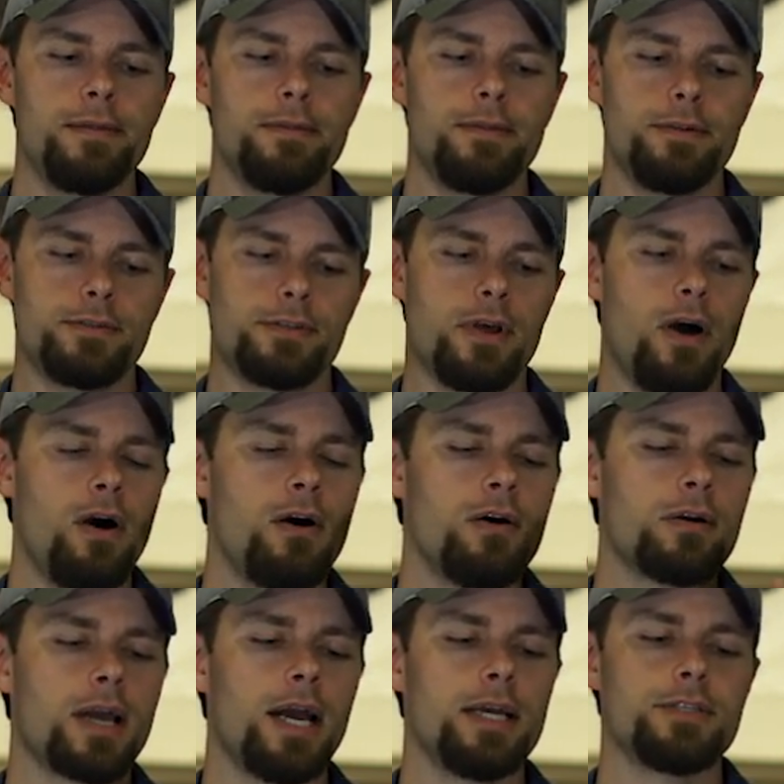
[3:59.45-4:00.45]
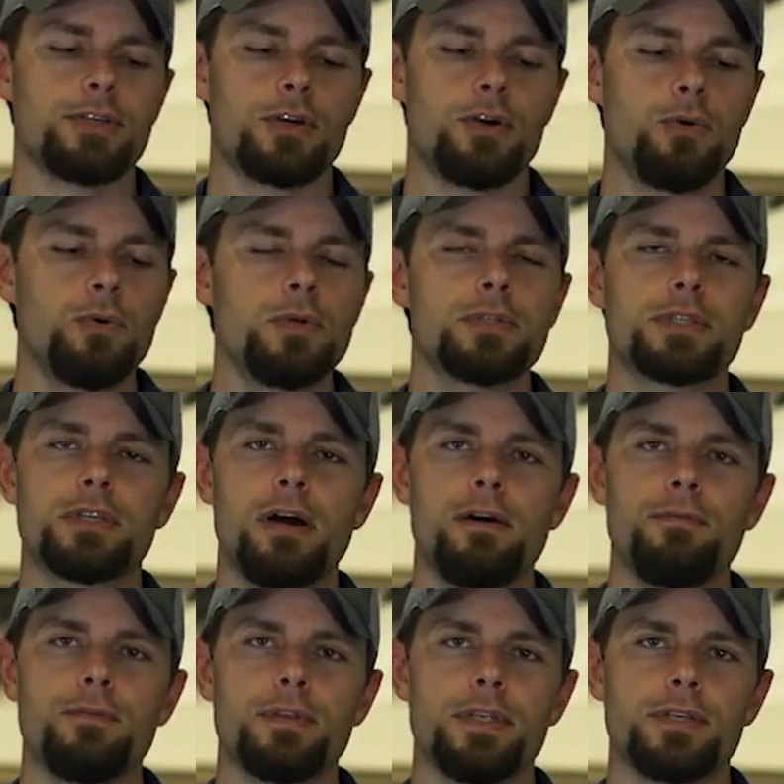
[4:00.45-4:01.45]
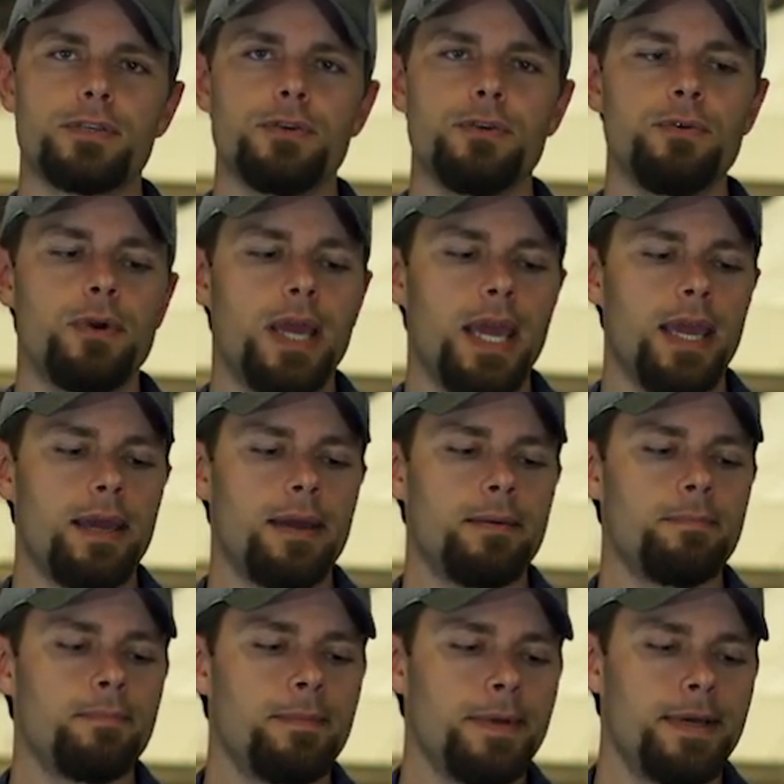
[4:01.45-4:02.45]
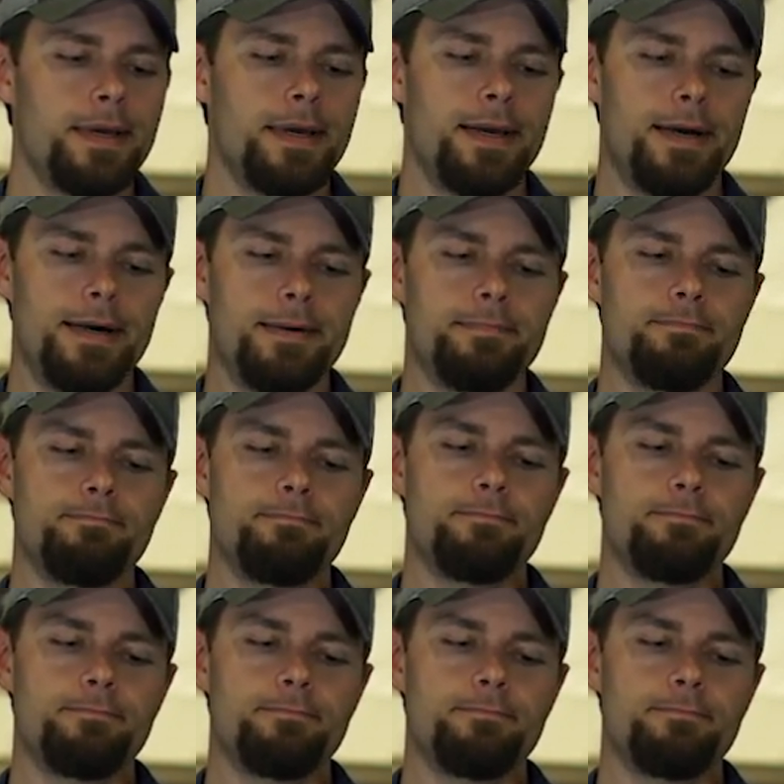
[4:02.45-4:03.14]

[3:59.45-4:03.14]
There's all kinds of cool stuff with this new cam. Um,